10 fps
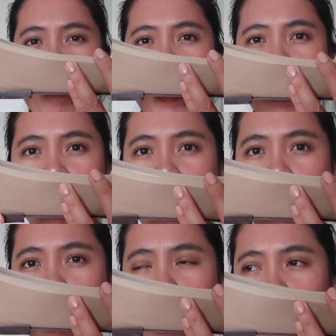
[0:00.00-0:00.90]
maybe a
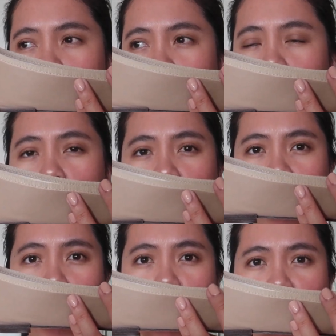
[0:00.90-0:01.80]
year or like
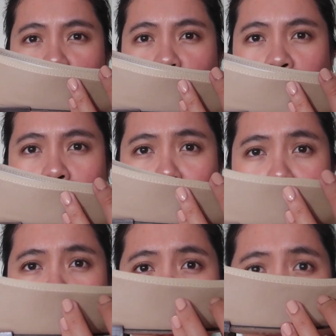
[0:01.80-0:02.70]
whole summer of use,
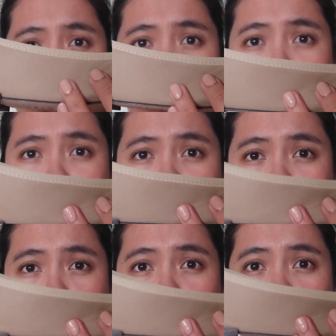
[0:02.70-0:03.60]
if
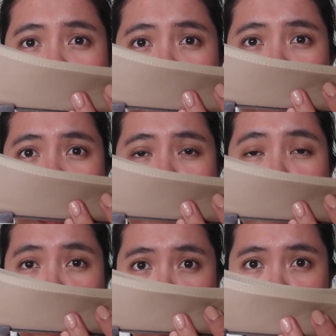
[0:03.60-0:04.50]
this will
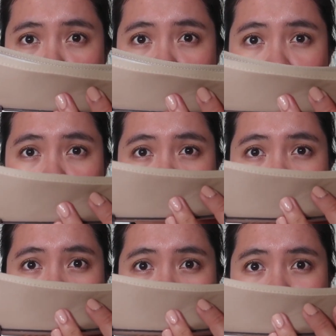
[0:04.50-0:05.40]
be worse
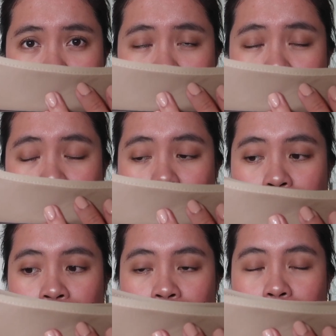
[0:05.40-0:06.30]
than it
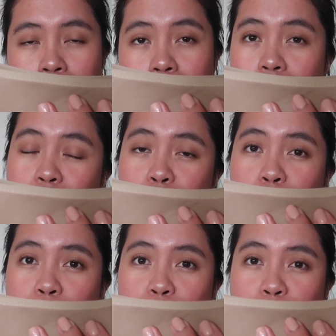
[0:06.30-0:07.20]
is.
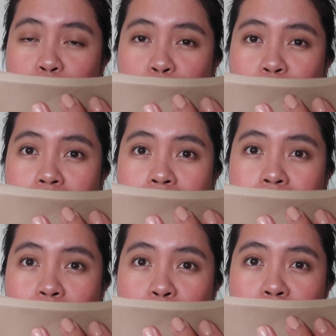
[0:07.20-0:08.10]
So
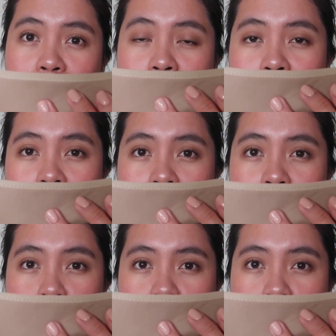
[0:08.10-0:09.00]
that's only
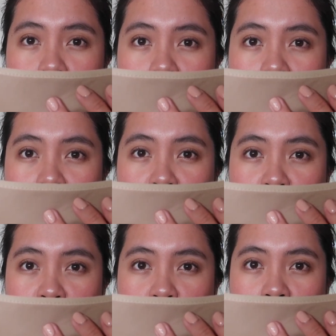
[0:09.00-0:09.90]
like the problem I
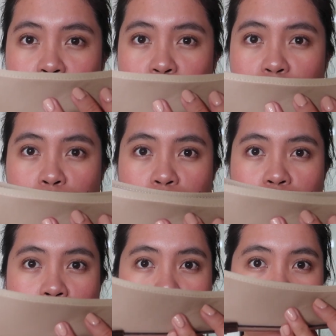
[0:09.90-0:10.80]
noticed with this shoe,
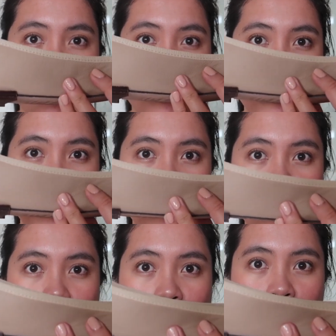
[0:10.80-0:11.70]
because it starts
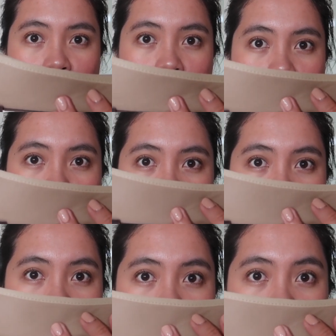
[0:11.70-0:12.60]
to sag already,
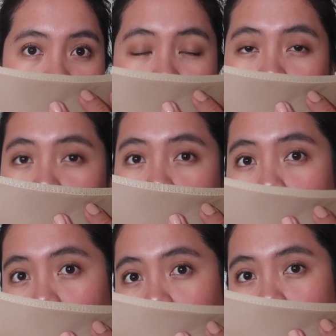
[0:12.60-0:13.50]
and I didn't
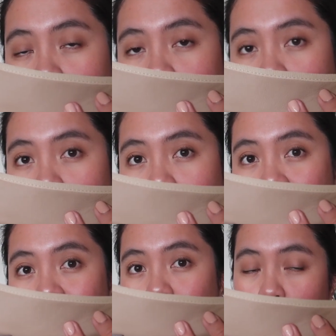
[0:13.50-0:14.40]
even wear
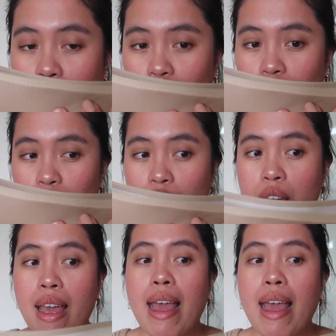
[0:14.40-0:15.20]
this much.